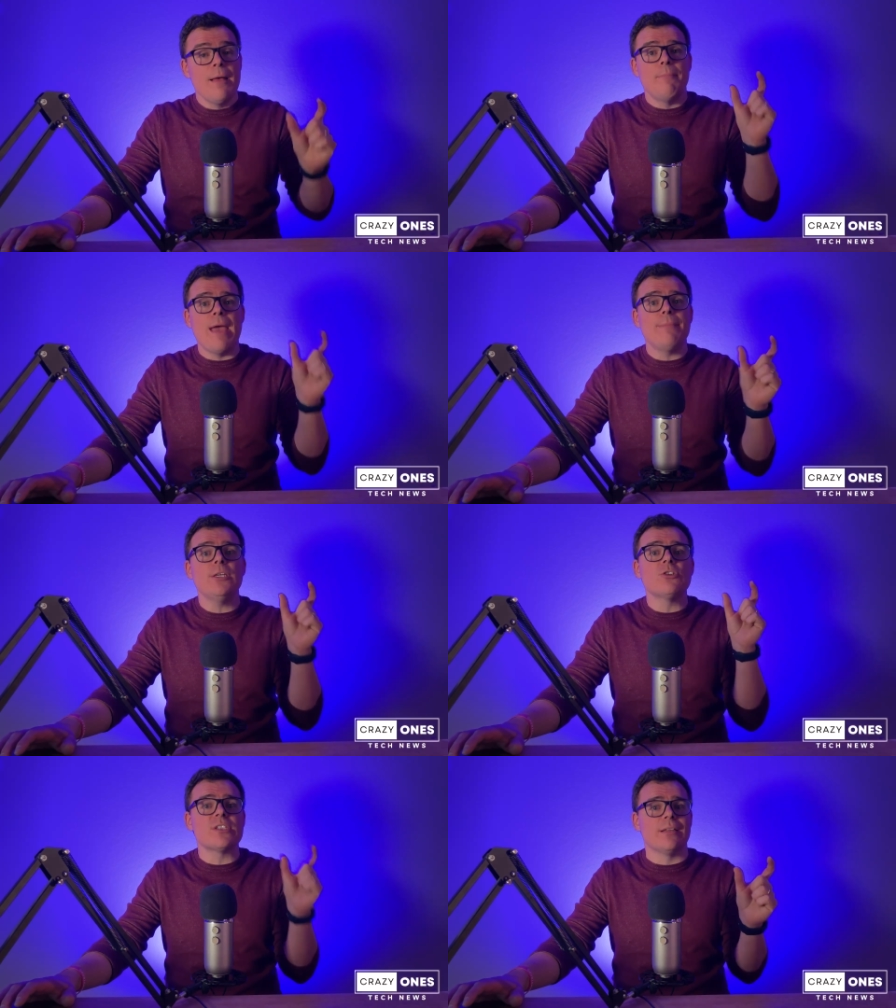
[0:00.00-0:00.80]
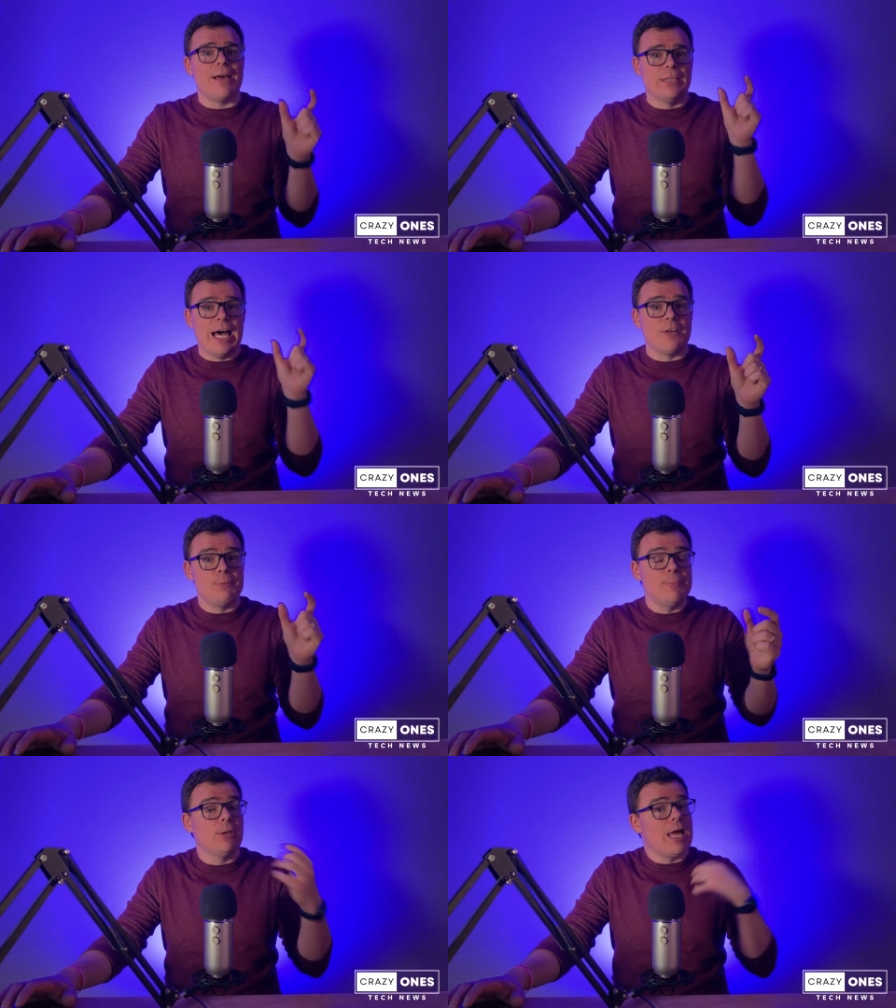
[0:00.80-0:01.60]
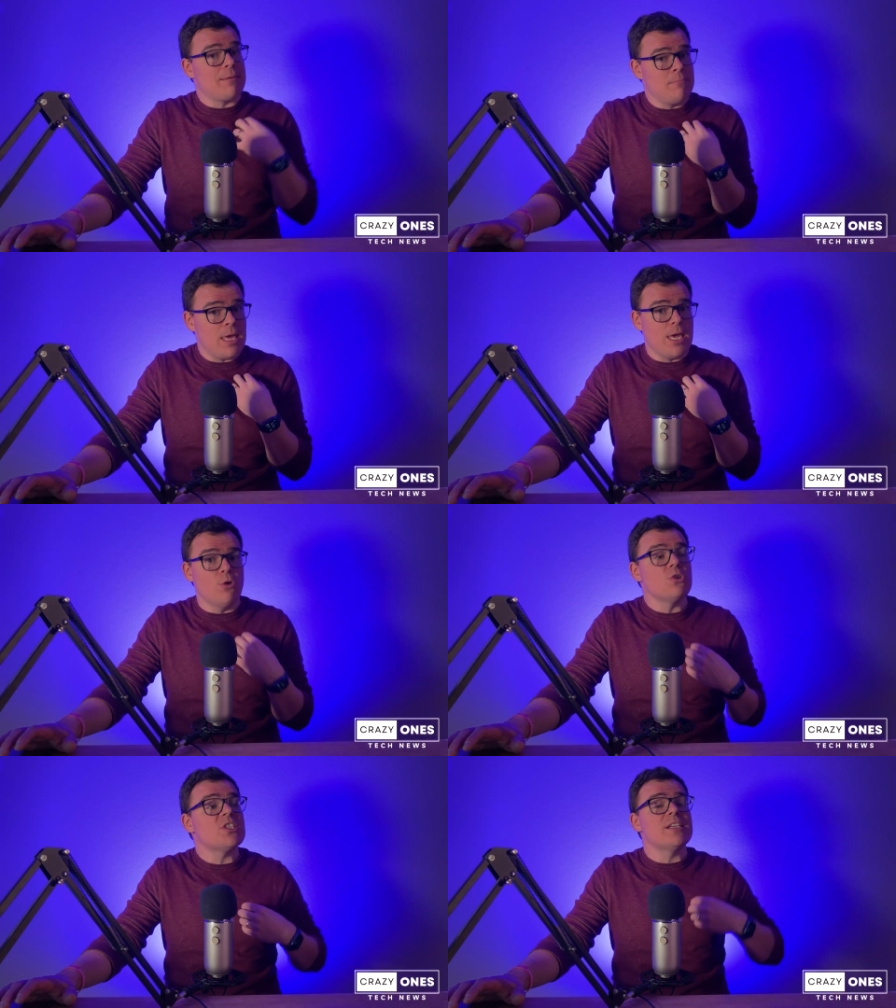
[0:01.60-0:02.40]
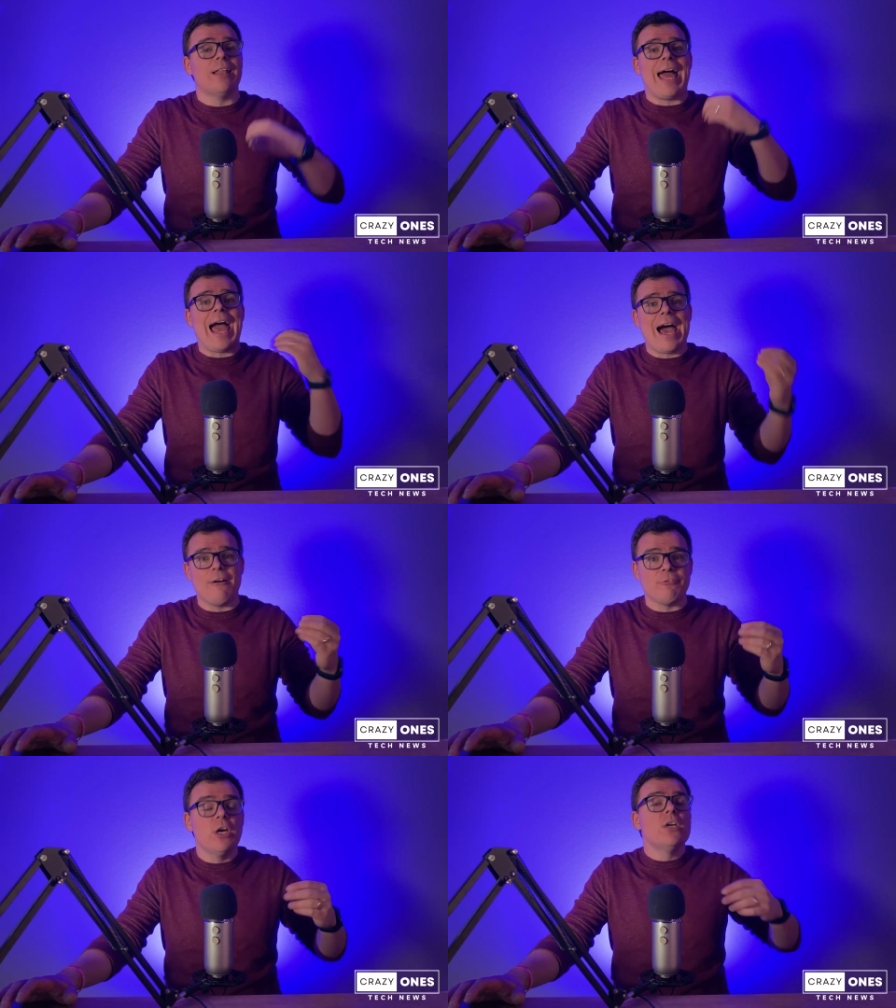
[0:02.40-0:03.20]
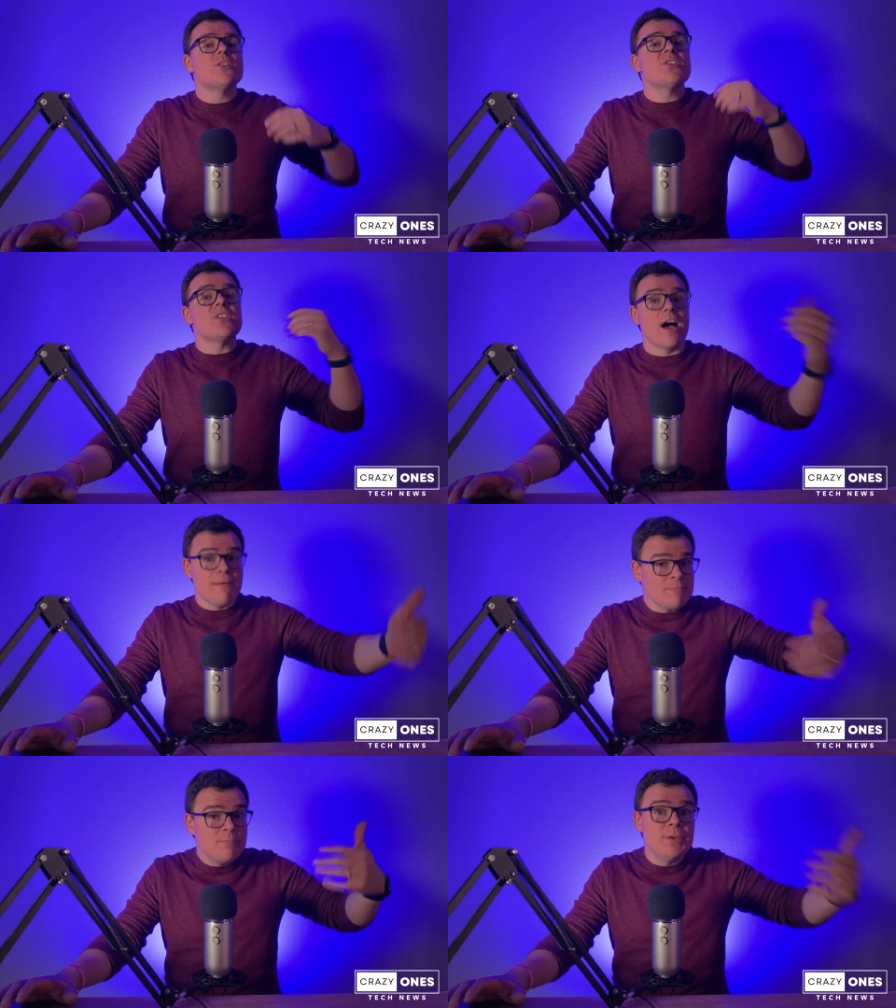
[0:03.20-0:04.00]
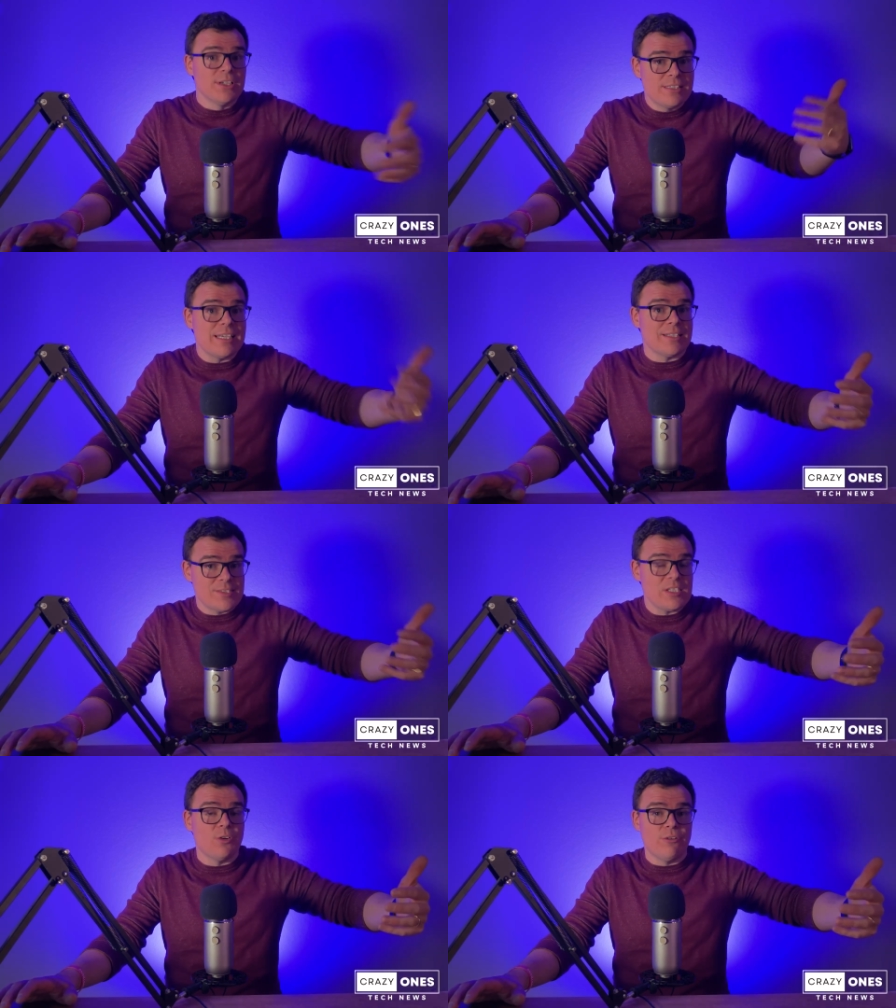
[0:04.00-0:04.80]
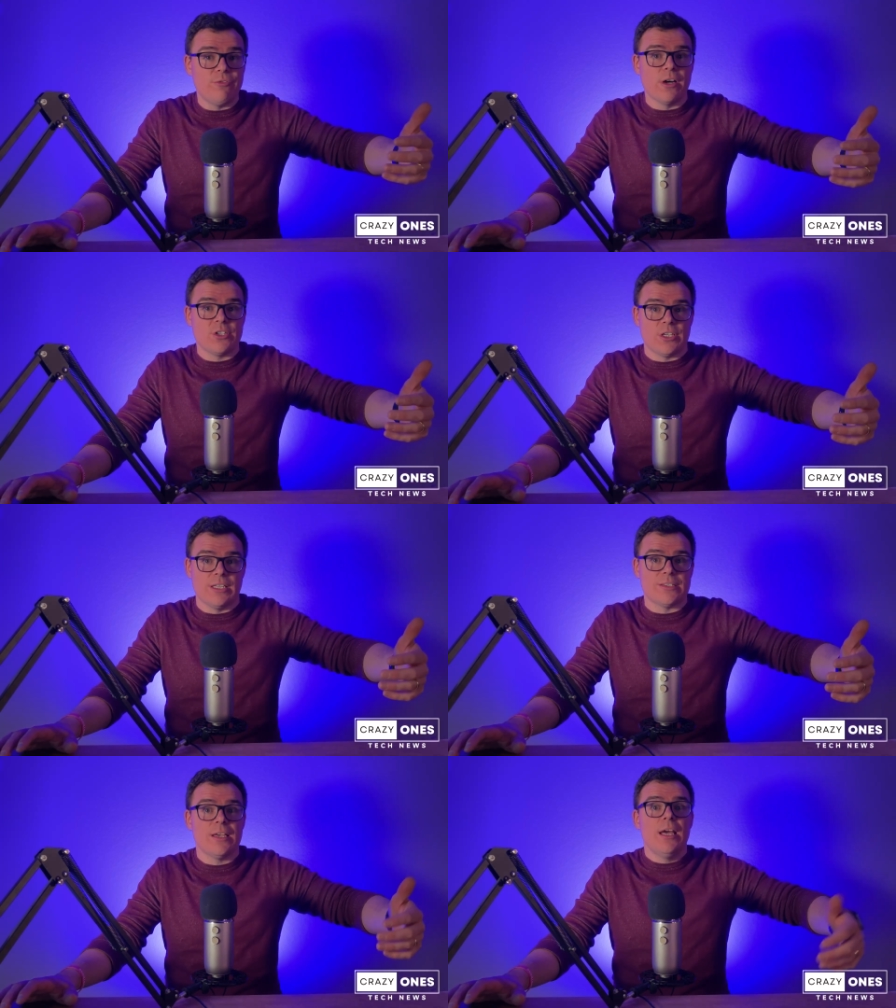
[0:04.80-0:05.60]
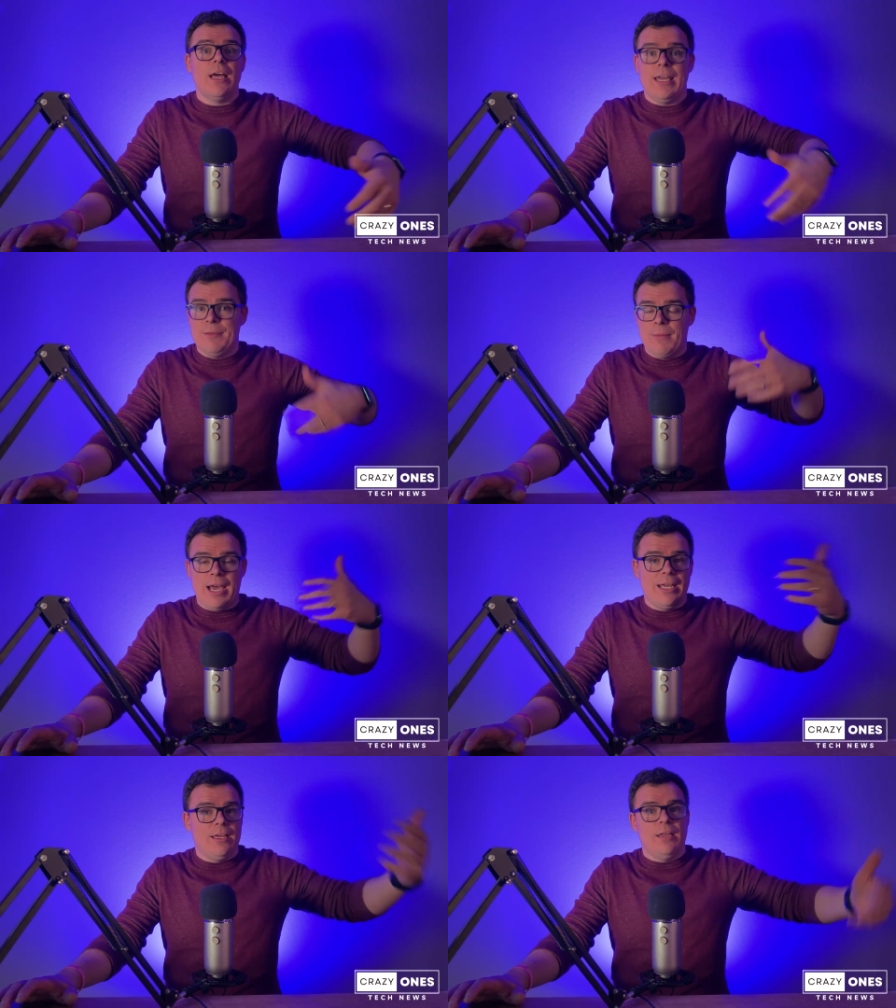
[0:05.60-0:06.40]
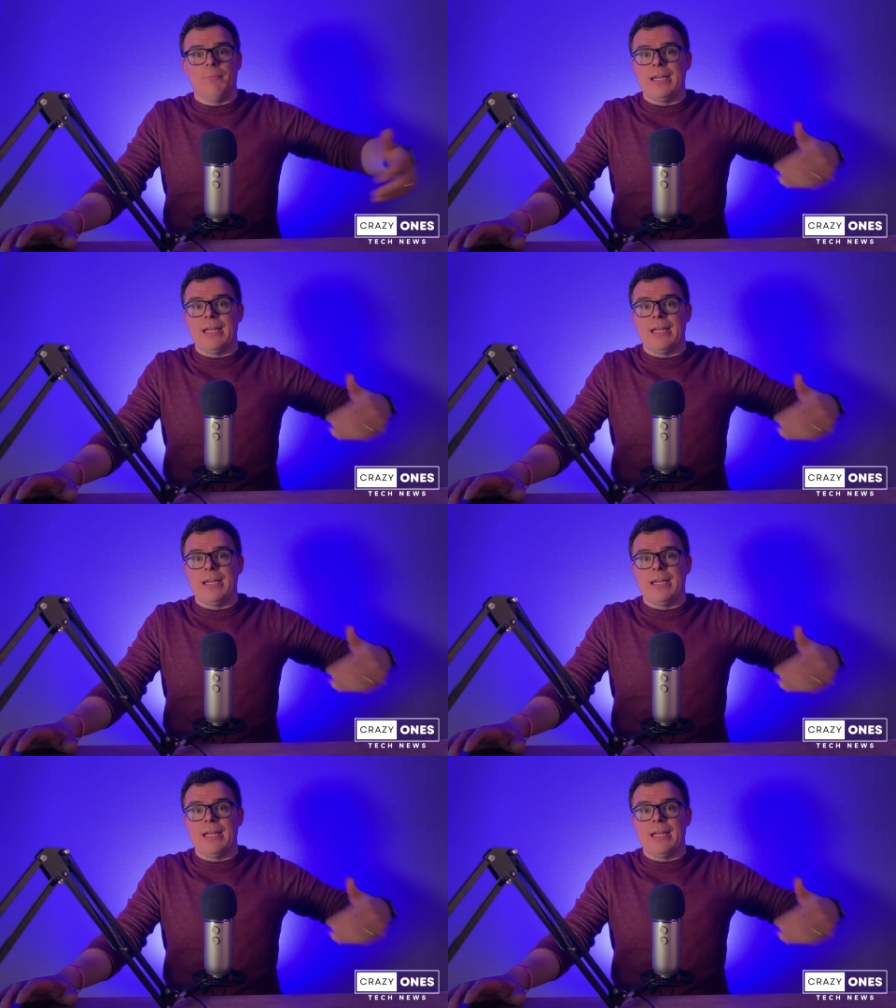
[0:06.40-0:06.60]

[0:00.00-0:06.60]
maybe you still have a lot of people like me who still have some built in Siri functions in my, in my